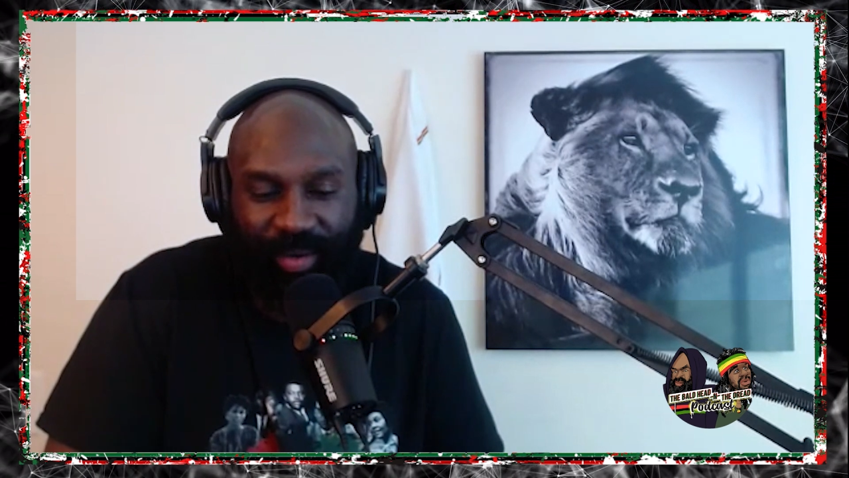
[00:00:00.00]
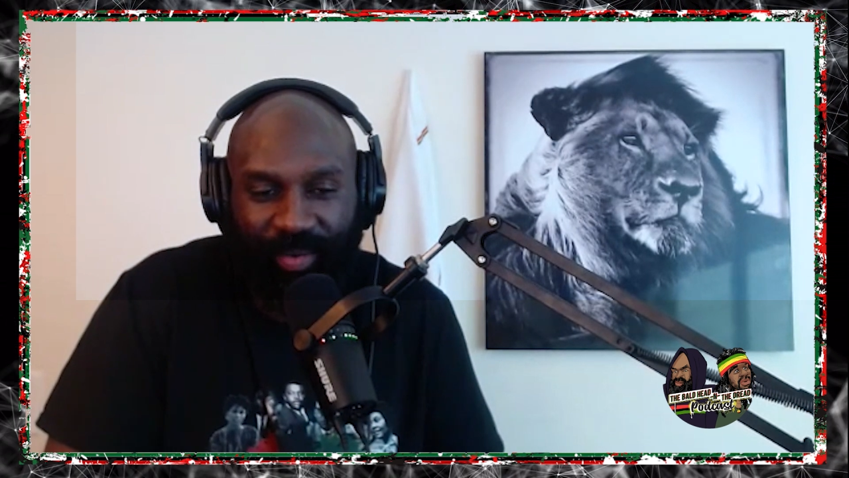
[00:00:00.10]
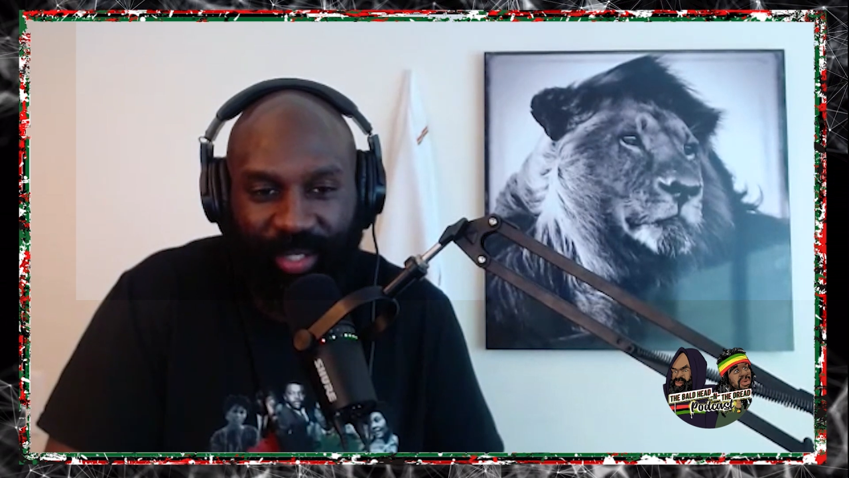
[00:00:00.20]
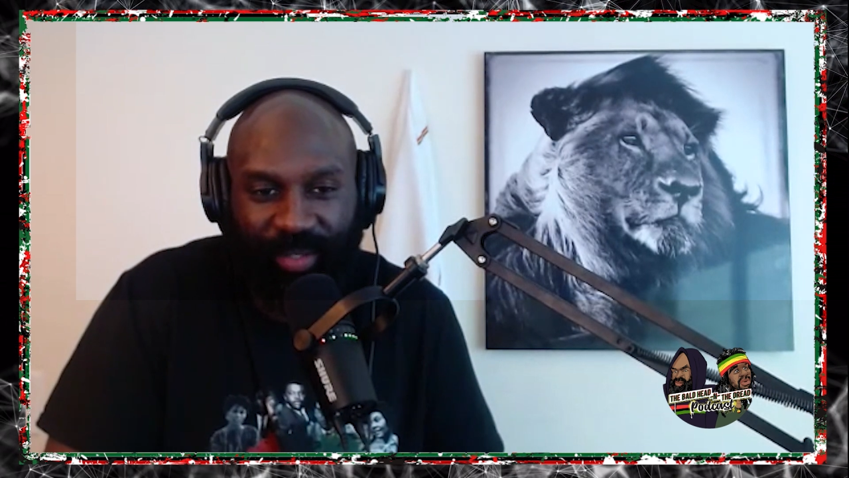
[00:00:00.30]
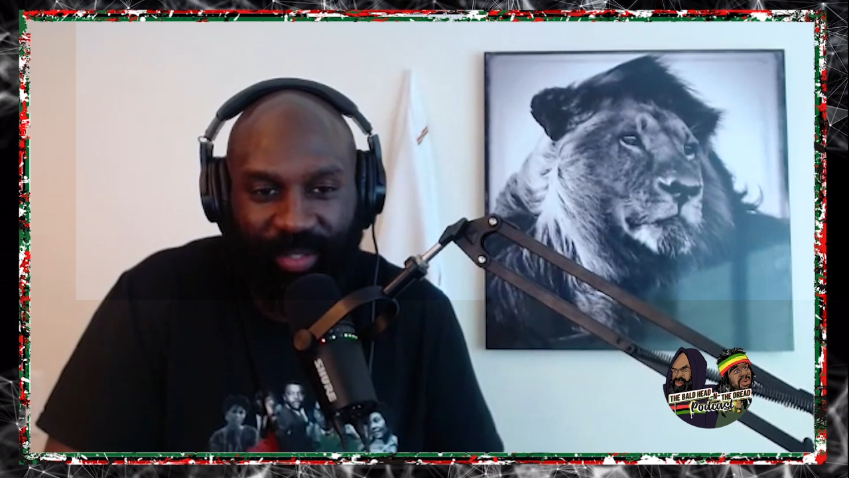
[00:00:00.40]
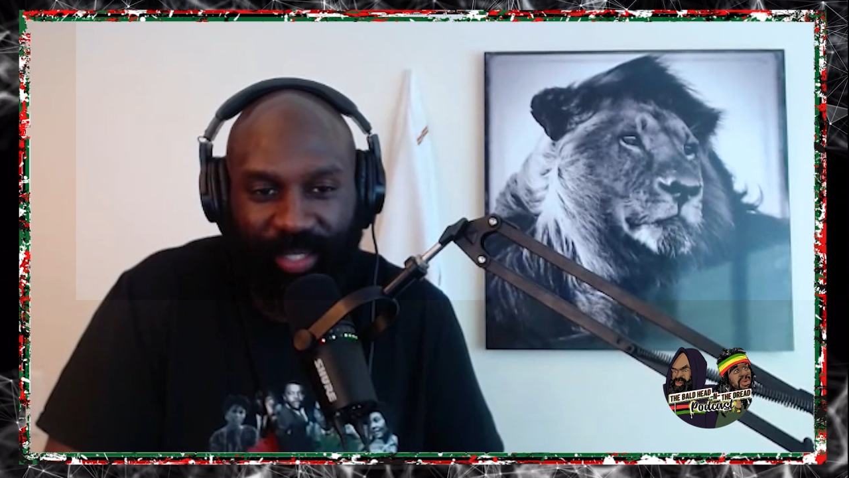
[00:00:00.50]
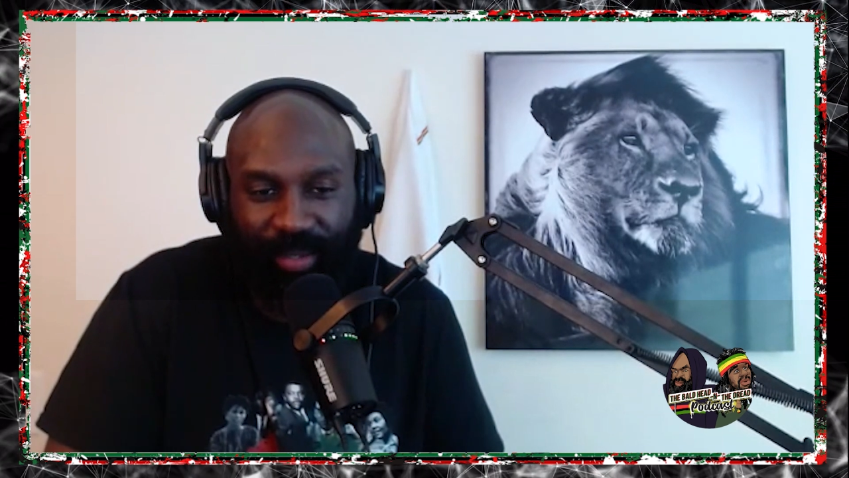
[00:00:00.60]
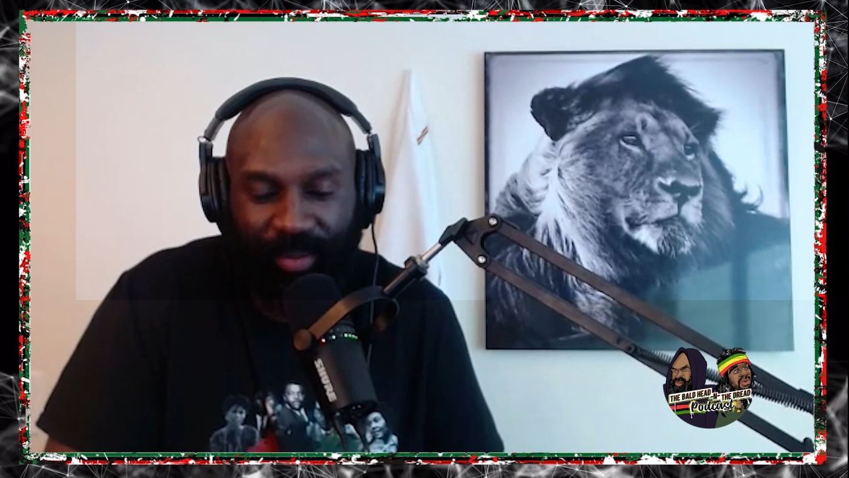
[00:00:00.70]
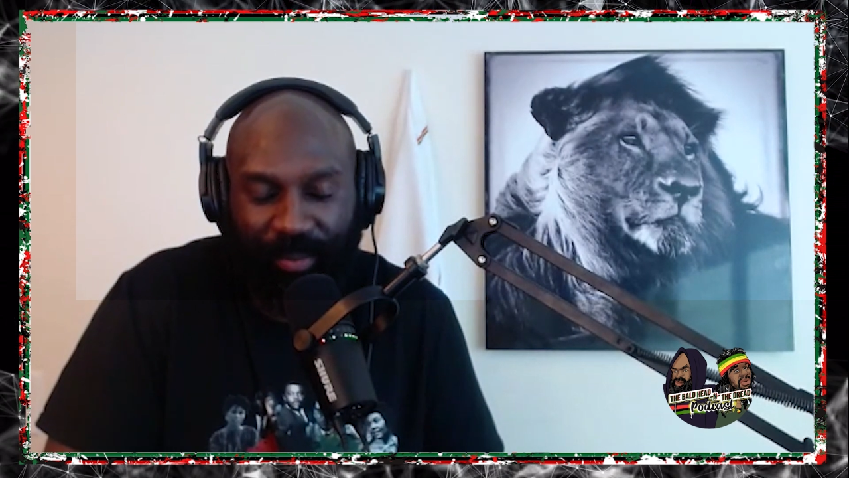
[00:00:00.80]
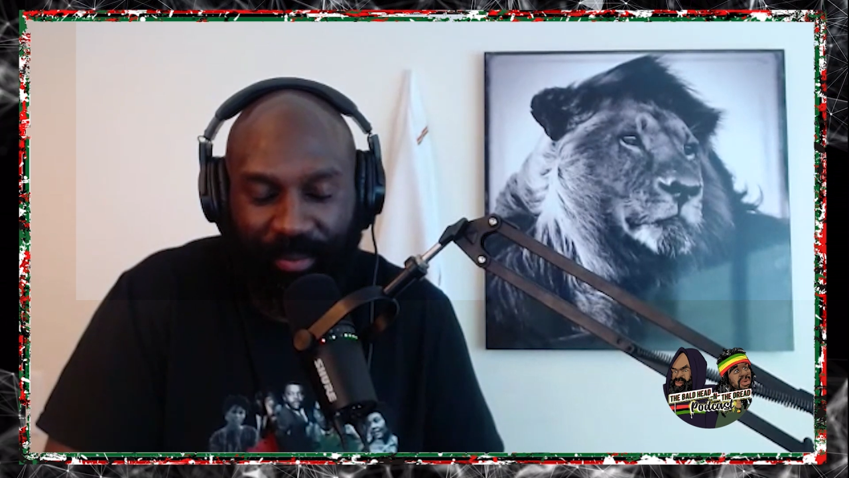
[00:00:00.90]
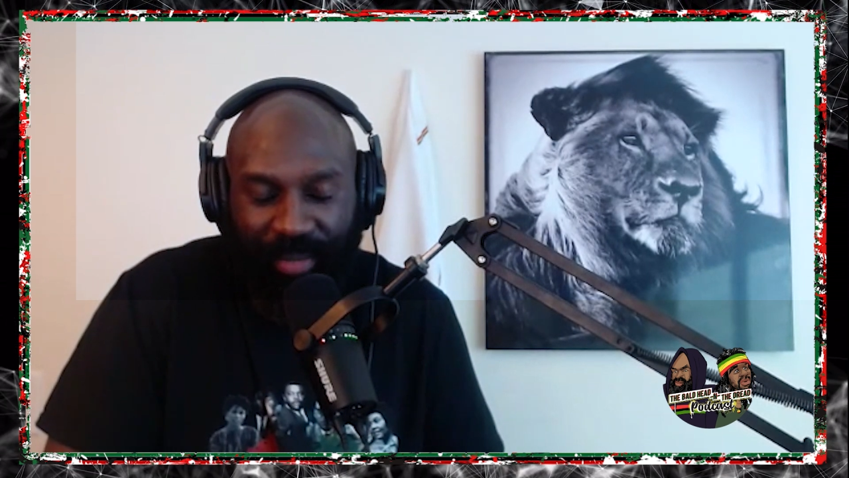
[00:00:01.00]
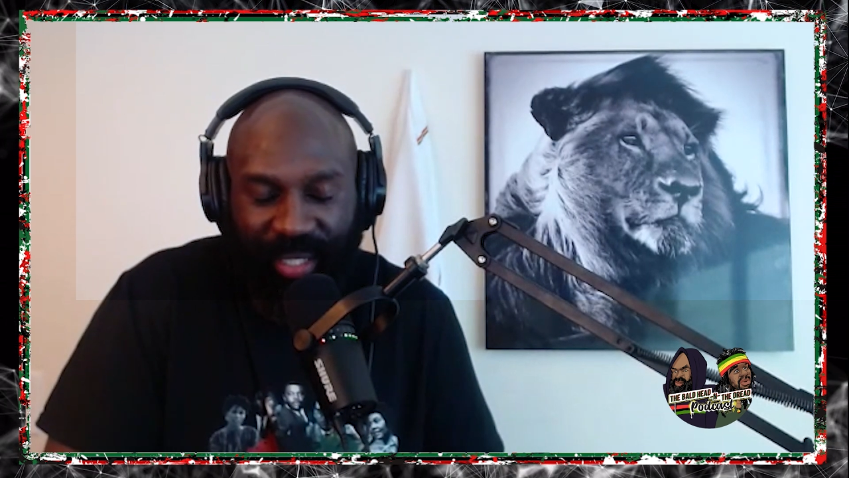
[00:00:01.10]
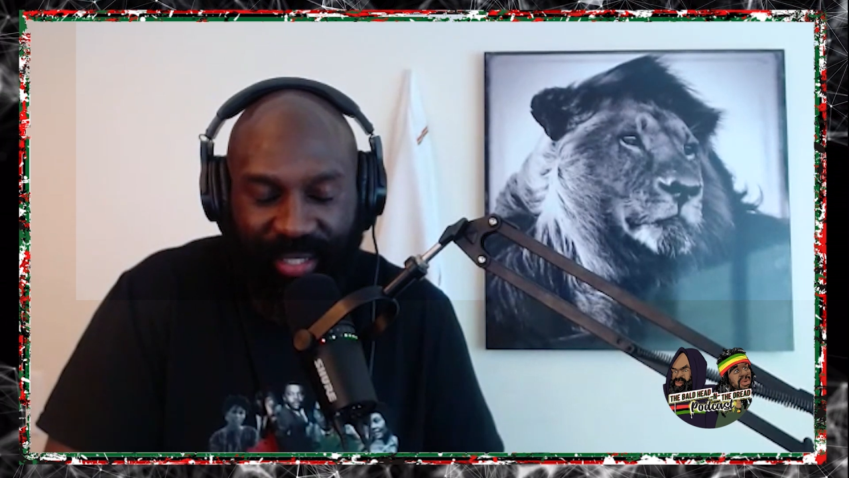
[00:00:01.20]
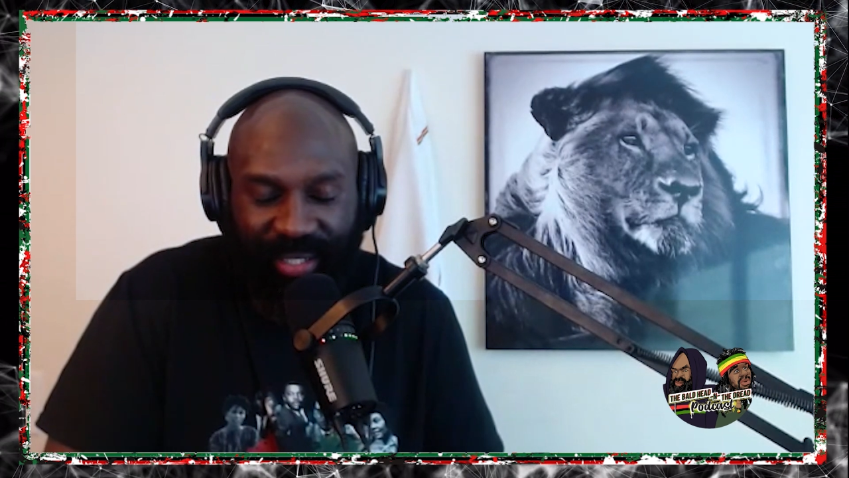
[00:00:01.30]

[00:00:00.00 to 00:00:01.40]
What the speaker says: gold, and green button